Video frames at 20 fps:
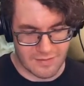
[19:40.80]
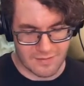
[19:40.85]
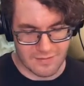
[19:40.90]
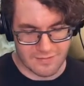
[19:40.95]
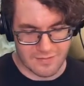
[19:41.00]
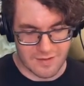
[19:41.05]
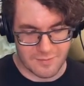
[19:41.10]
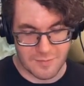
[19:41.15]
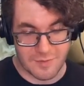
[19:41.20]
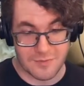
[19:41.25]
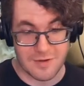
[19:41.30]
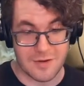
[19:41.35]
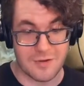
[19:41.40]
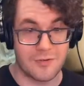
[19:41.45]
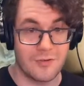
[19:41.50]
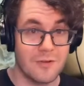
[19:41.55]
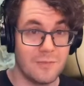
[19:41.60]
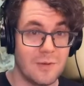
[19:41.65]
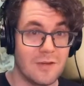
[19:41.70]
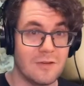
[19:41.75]
tell me what I
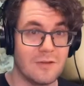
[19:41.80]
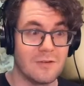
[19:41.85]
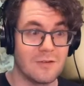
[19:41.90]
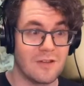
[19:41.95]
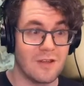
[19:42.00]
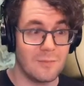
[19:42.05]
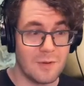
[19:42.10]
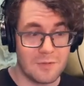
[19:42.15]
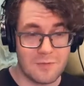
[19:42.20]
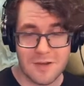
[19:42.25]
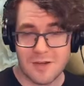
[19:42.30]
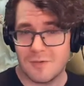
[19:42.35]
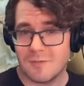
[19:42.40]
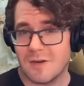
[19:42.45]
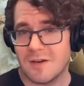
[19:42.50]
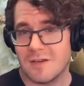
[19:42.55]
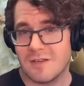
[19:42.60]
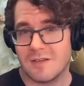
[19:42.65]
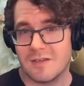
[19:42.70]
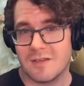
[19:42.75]
should be doing, tell me what you
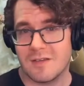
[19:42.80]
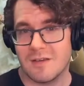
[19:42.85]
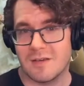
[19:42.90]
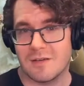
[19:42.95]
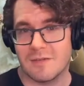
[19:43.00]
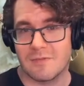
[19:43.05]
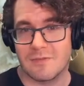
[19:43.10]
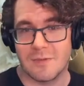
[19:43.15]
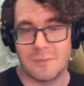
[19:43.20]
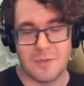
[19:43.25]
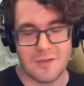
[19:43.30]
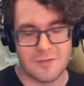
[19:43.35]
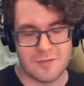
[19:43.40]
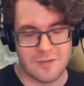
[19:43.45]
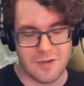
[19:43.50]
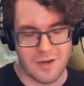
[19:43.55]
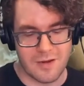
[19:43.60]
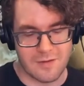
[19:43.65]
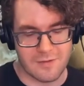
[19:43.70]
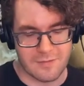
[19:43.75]
want to see from this
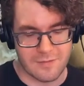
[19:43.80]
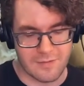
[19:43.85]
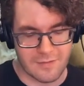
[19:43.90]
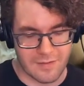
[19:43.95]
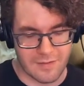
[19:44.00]
channel.